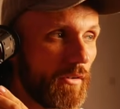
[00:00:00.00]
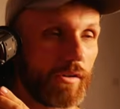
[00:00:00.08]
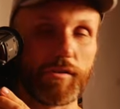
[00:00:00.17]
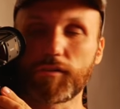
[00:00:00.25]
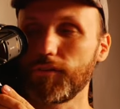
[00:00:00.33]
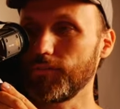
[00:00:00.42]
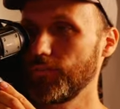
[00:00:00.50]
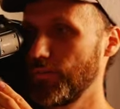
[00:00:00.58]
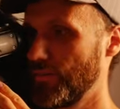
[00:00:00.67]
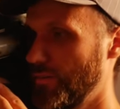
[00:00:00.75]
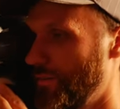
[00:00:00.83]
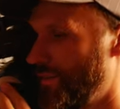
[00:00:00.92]
though like i said
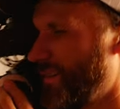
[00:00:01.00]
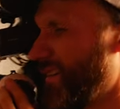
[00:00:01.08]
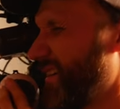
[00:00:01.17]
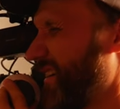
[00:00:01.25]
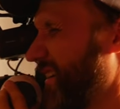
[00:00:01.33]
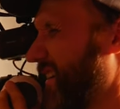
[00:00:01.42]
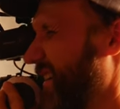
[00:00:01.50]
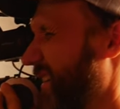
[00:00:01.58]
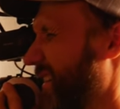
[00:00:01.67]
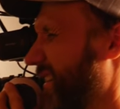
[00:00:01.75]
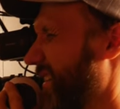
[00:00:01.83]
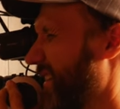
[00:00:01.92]
i've used the ursa mini
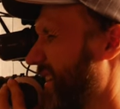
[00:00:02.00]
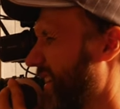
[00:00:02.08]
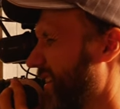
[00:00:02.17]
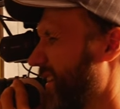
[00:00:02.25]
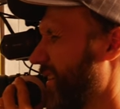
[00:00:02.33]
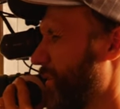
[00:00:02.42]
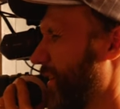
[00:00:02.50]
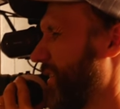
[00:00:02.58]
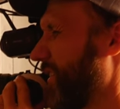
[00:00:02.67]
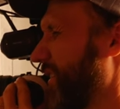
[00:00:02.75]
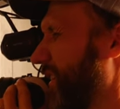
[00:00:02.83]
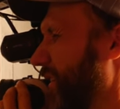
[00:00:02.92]
viewfinder
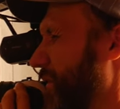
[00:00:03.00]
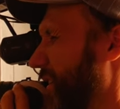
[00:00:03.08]
uh, for